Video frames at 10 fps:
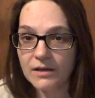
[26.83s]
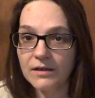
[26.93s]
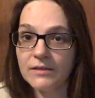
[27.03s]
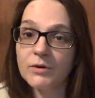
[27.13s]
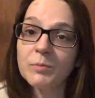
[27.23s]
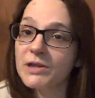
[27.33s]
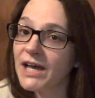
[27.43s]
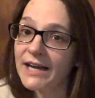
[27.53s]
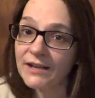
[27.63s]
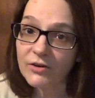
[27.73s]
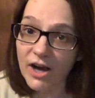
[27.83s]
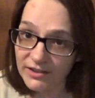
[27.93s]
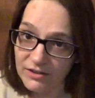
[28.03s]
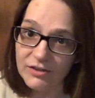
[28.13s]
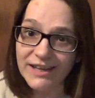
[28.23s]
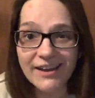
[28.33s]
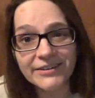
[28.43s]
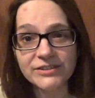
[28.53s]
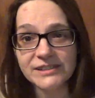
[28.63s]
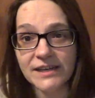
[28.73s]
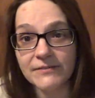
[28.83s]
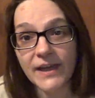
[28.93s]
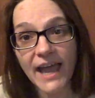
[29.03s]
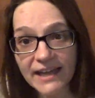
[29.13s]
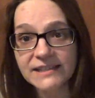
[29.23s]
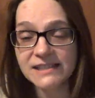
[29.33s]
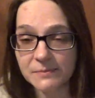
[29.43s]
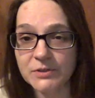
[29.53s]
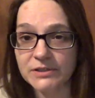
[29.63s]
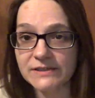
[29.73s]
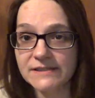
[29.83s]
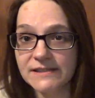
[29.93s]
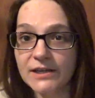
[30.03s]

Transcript: There were literally hundreds of experts,